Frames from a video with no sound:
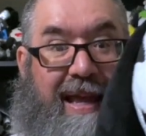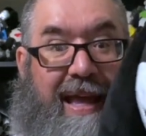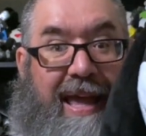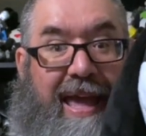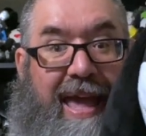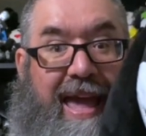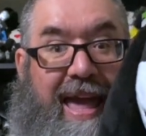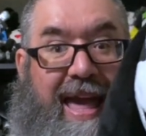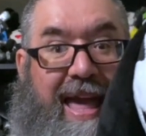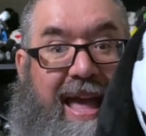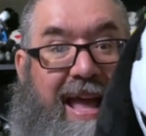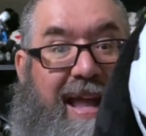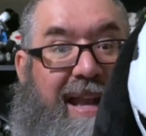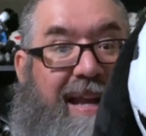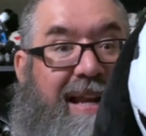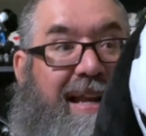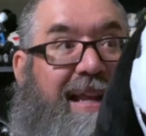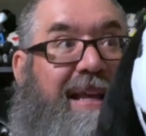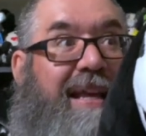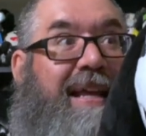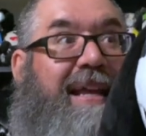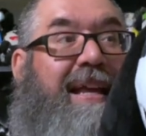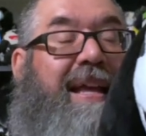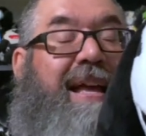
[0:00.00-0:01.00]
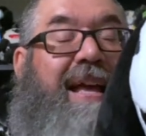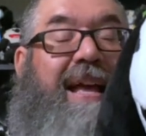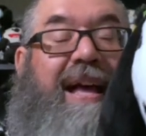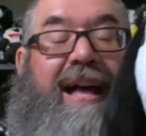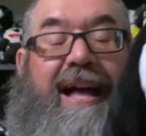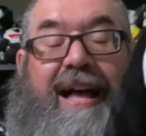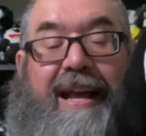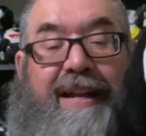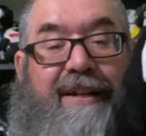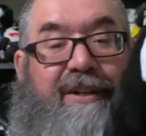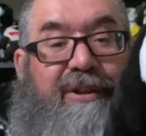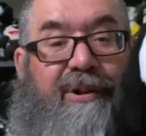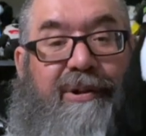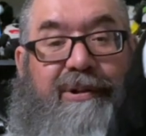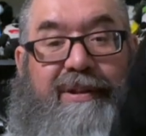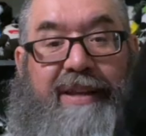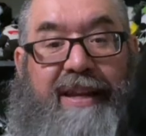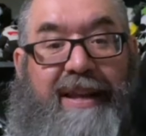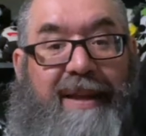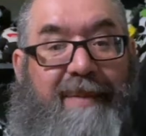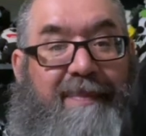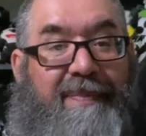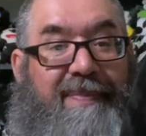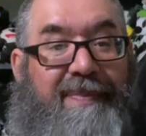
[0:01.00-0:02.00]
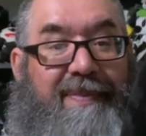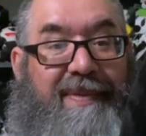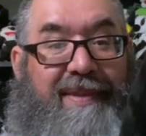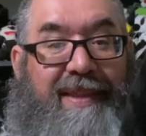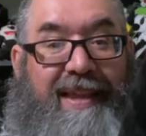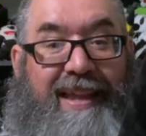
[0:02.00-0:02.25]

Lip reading: and I told him,